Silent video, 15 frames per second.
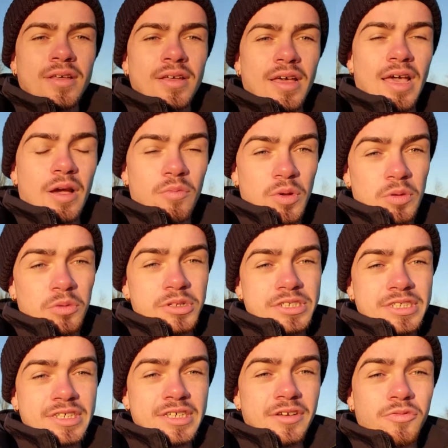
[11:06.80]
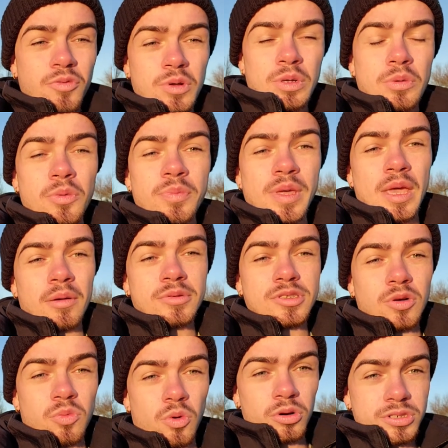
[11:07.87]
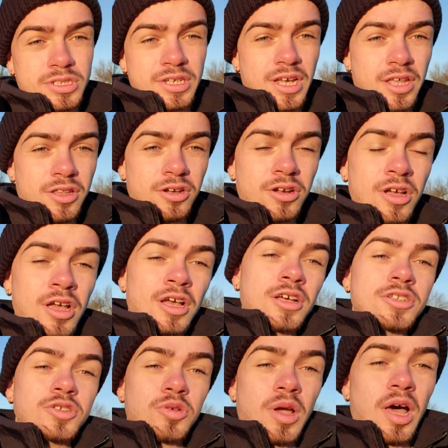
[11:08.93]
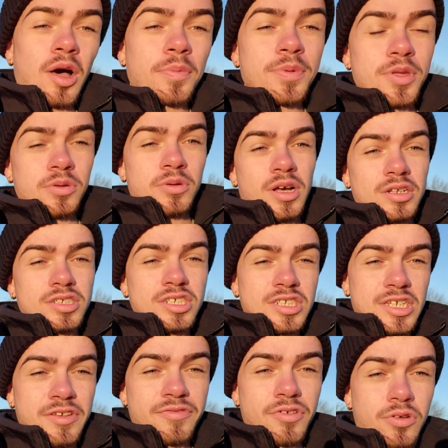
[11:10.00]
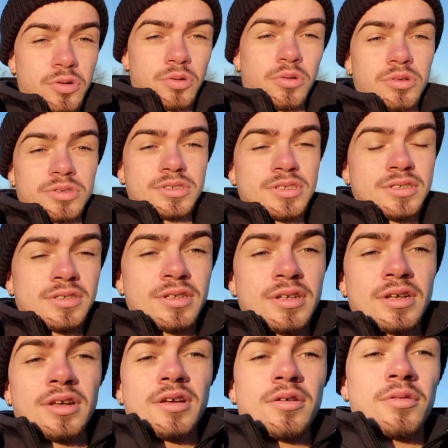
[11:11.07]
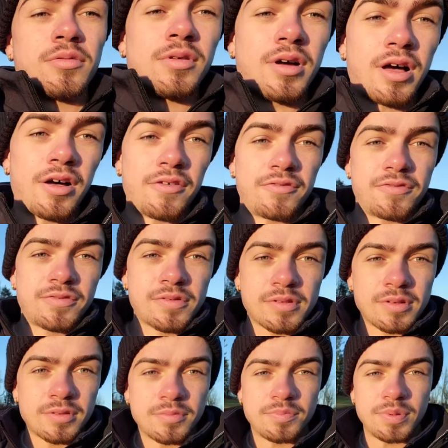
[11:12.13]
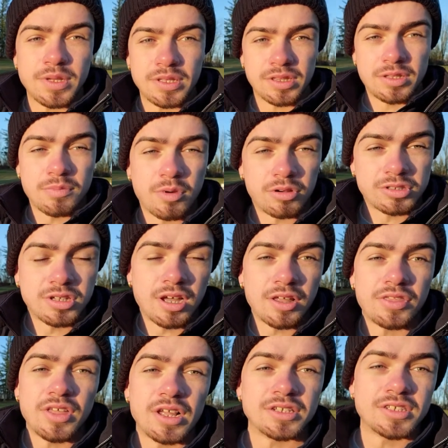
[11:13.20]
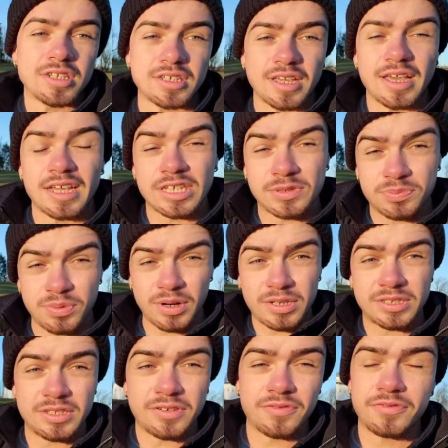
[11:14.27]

and we will see if we will be able to work together to help you achieve your goals of being the most authentic, expressive,